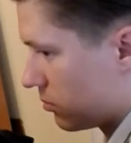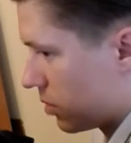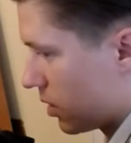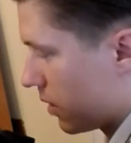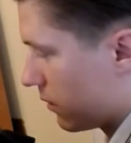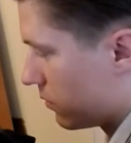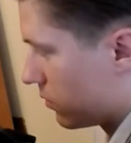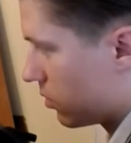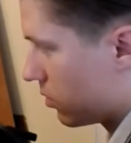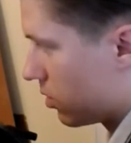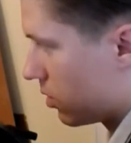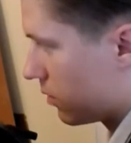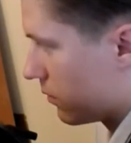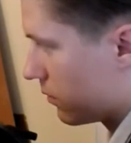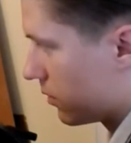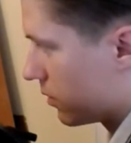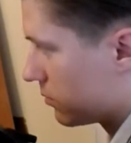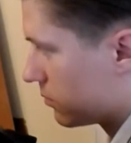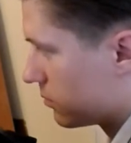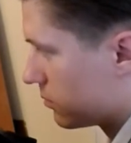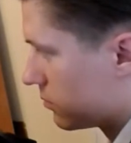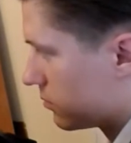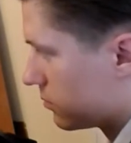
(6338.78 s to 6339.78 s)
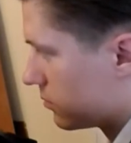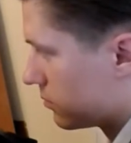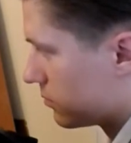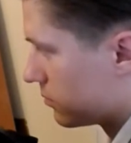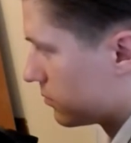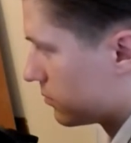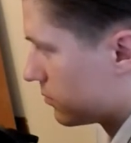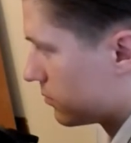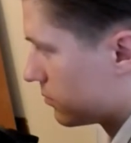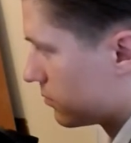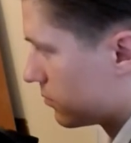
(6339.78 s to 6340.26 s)
haven't heard of it.
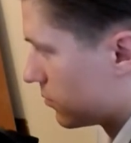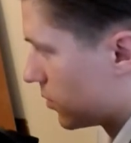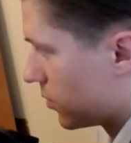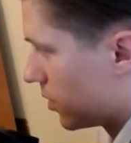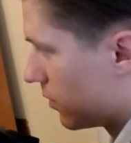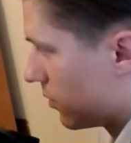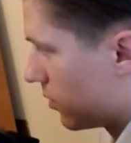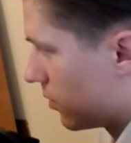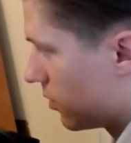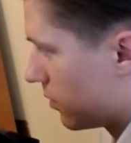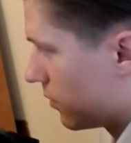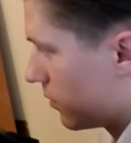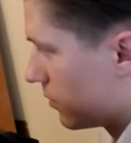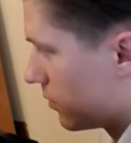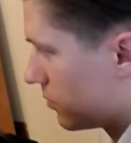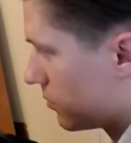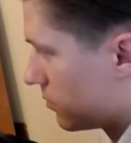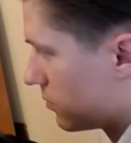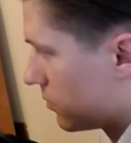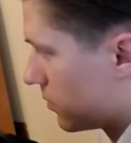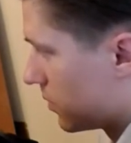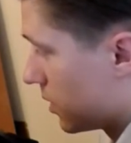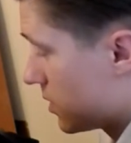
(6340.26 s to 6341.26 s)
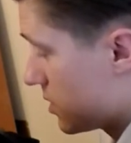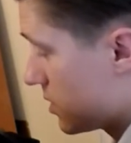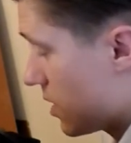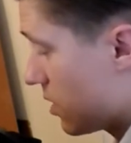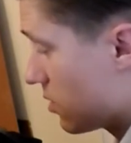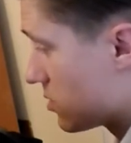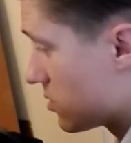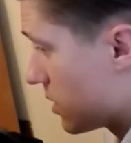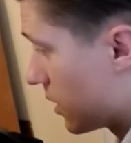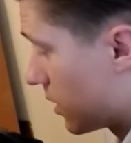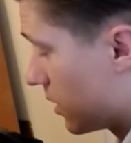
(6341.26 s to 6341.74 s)
Okay. It's, it hasn't happened. It was
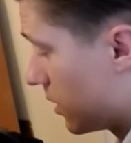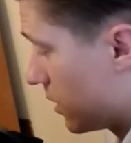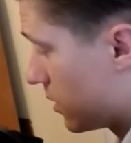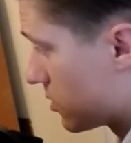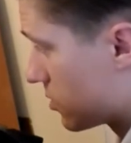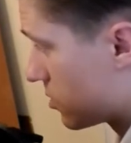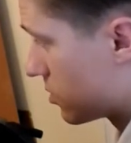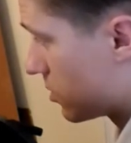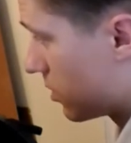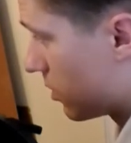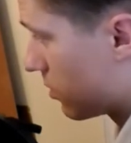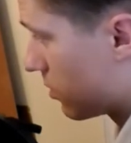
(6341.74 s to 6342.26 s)
sounds like, like an interesting